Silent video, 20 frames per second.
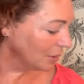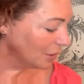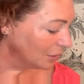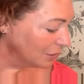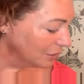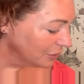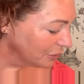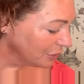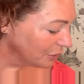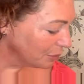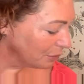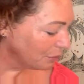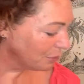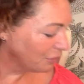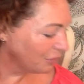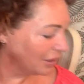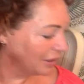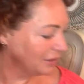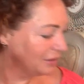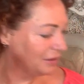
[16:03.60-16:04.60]
of
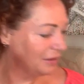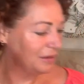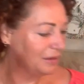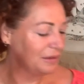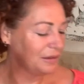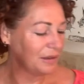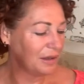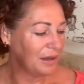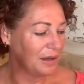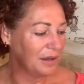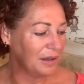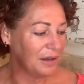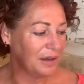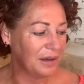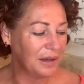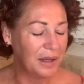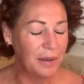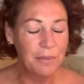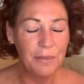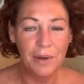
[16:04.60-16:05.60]
breast
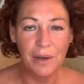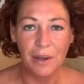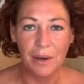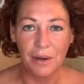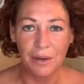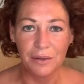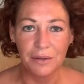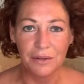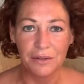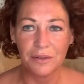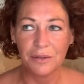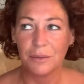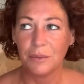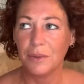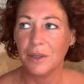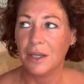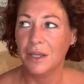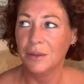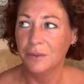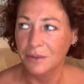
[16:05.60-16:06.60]
implant
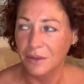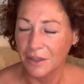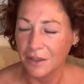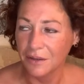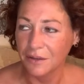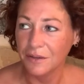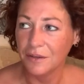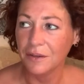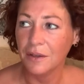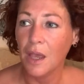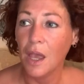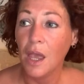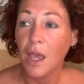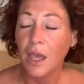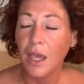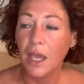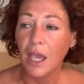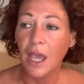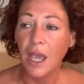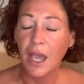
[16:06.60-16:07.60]
illness,
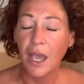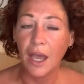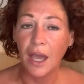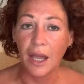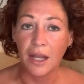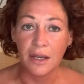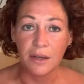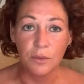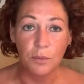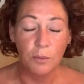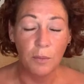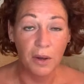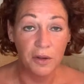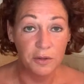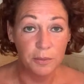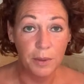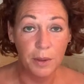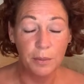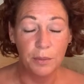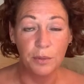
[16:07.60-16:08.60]
and
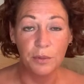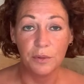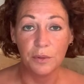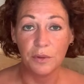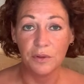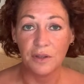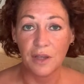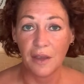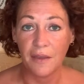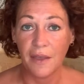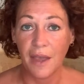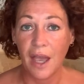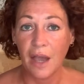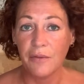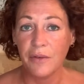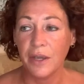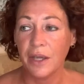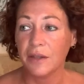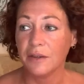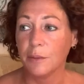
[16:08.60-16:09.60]
most people say they have
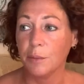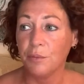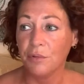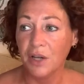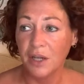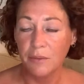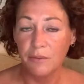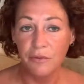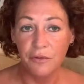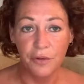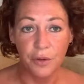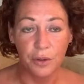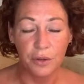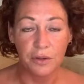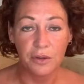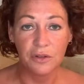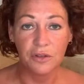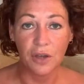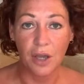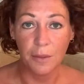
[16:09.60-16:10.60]
it, is a brain fog
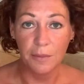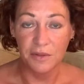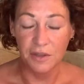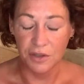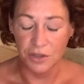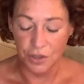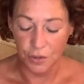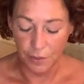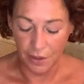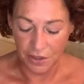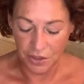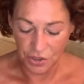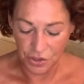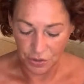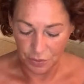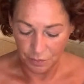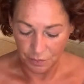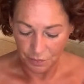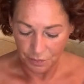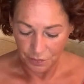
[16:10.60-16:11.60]
type
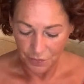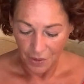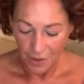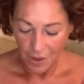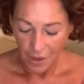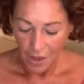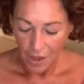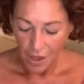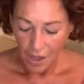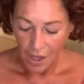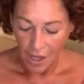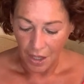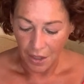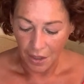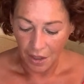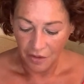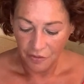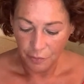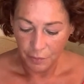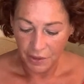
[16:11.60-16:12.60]
situation. And
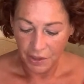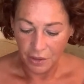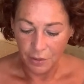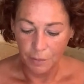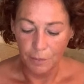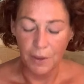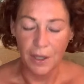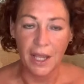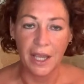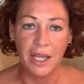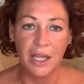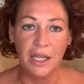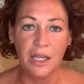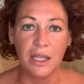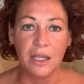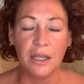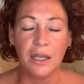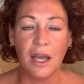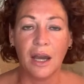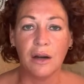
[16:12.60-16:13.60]
I've been
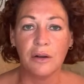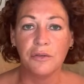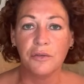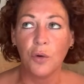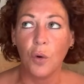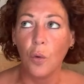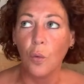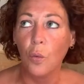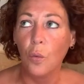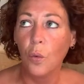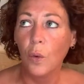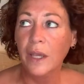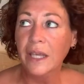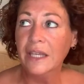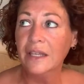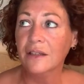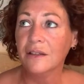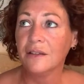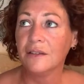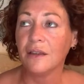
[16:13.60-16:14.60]
complaining now for
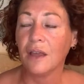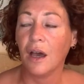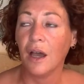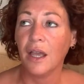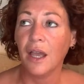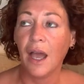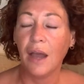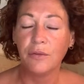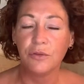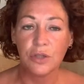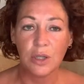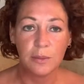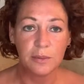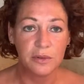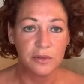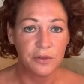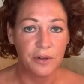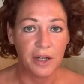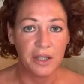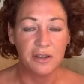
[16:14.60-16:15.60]
weeks that I have trouble
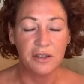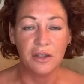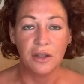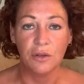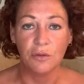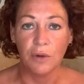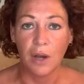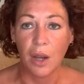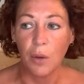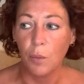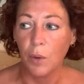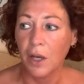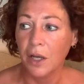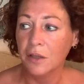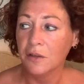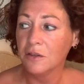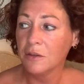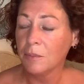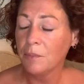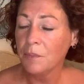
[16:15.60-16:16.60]
finding the right
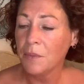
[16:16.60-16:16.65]
words.